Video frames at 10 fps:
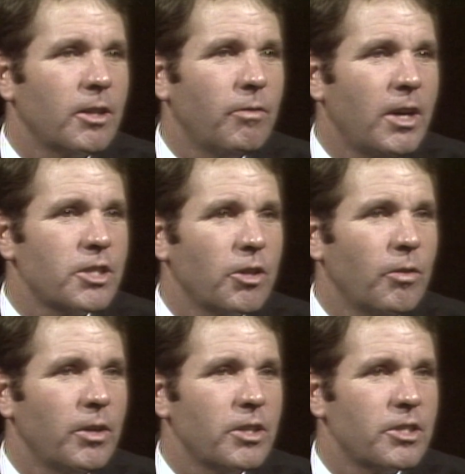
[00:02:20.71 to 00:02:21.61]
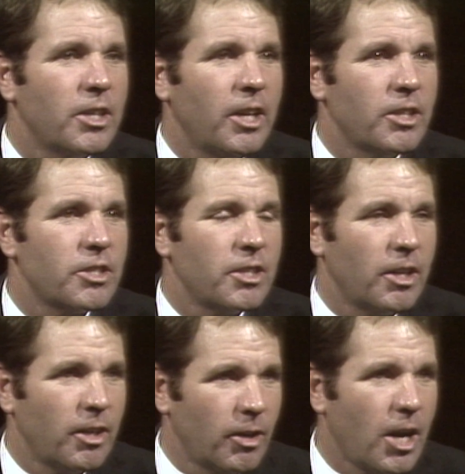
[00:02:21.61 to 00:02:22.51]
the fuss over it is it's
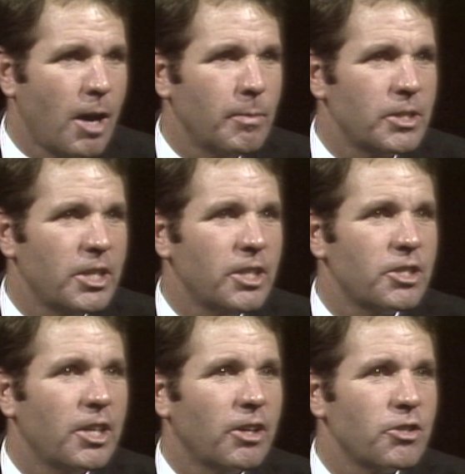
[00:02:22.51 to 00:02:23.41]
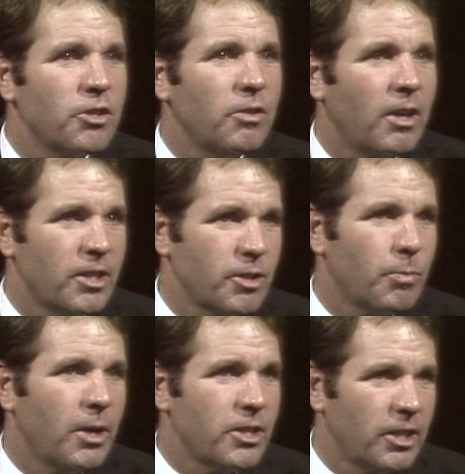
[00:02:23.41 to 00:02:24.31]
uh, common sense tells you, as the
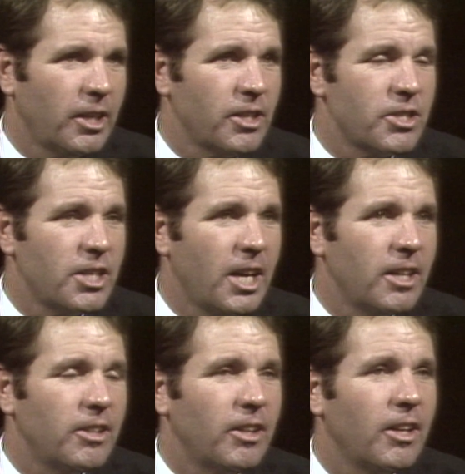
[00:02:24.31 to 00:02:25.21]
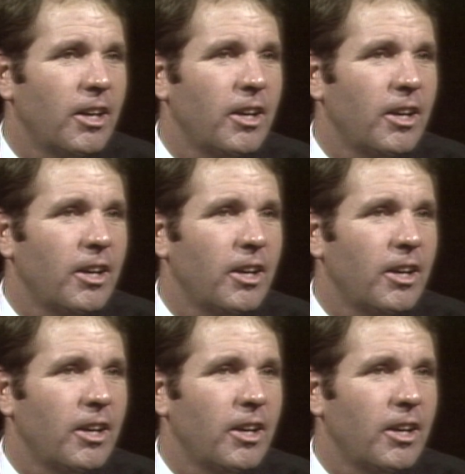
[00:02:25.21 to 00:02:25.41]
president has said, that